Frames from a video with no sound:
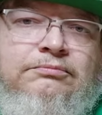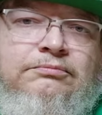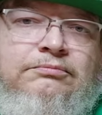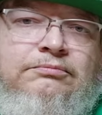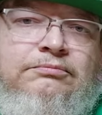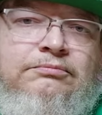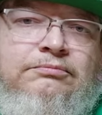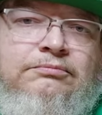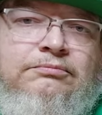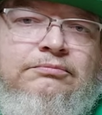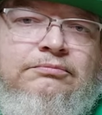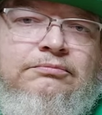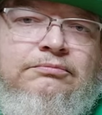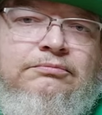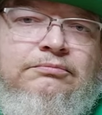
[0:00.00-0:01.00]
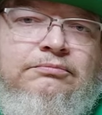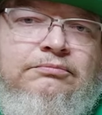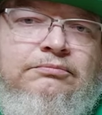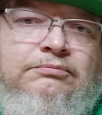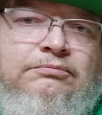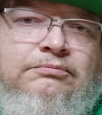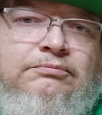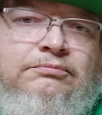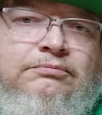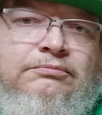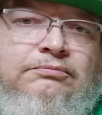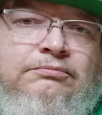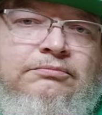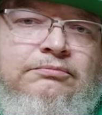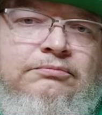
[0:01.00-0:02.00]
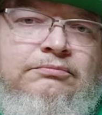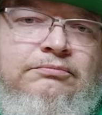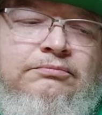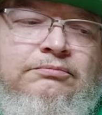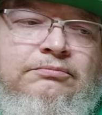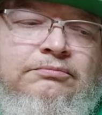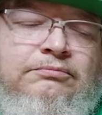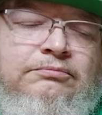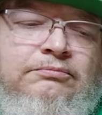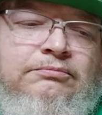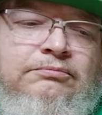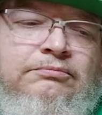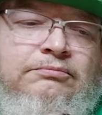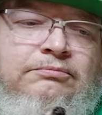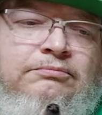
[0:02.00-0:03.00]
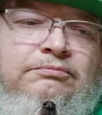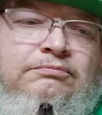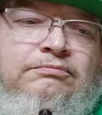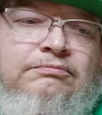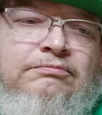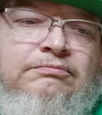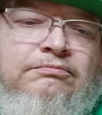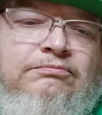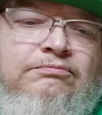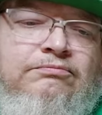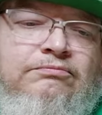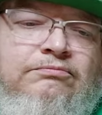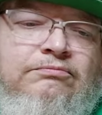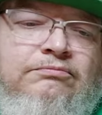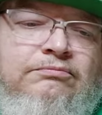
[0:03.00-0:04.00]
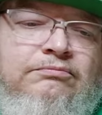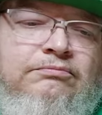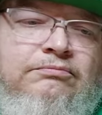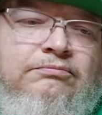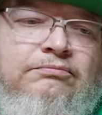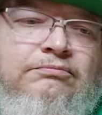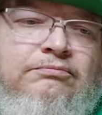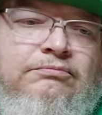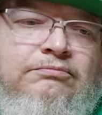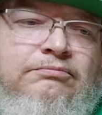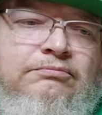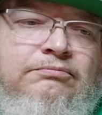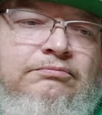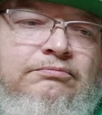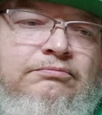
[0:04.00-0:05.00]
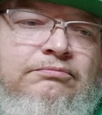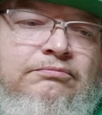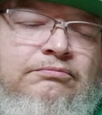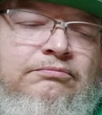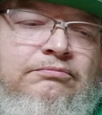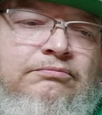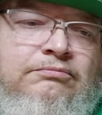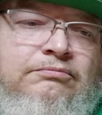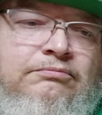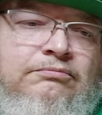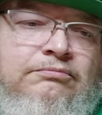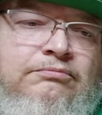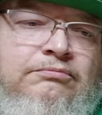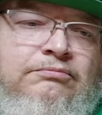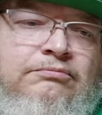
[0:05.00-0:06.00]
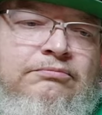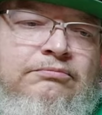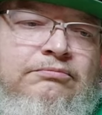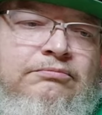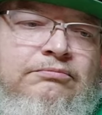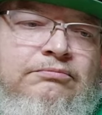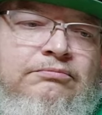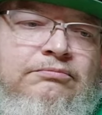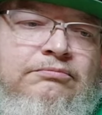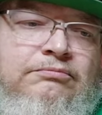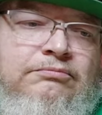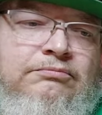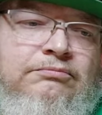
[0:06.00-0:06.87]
(silent)